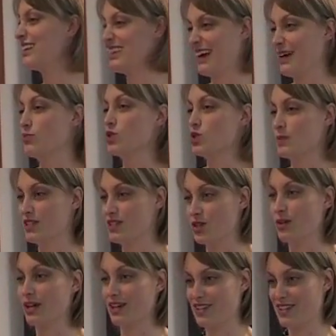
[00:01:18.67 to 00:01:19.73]
they would be
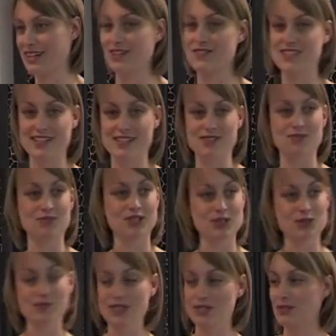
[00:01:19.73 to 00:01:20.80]
doing. I'd kind of said to them, well,
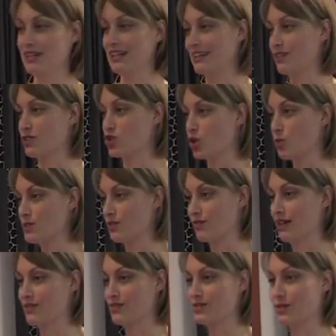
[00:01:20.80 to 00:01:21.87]
you'd be doing little jobs
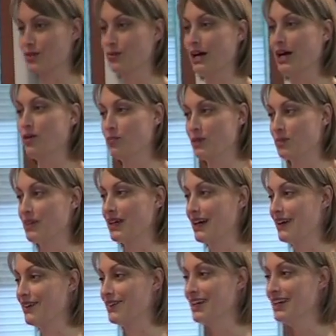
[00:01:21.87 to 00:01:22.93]
around the school, helping me
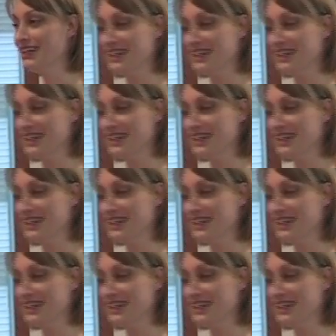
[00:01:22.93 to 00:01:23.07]
out.